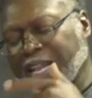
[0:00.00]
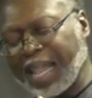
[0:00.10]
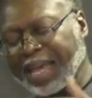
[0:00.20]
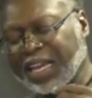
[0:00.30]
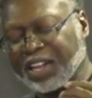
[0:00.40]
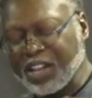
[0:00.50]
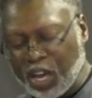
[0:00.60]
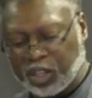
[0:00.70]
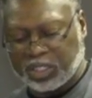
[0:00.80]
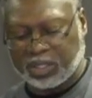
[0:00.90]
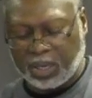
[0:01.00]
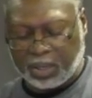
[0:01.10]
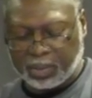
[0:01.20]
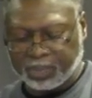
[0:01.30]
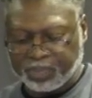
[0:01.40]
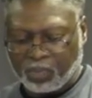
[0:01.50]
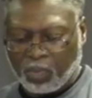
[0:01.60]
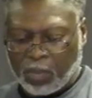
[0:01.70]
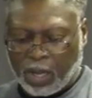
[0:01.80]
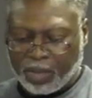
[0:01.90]
to like another song
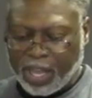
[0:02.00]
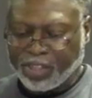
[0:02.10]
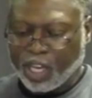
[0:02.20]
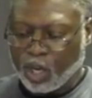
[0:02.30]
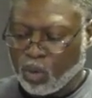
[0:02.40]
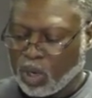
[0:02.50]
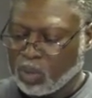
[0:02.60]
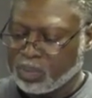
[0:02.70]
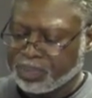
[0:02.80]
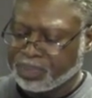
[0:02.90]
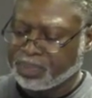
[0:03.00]
that they wrote.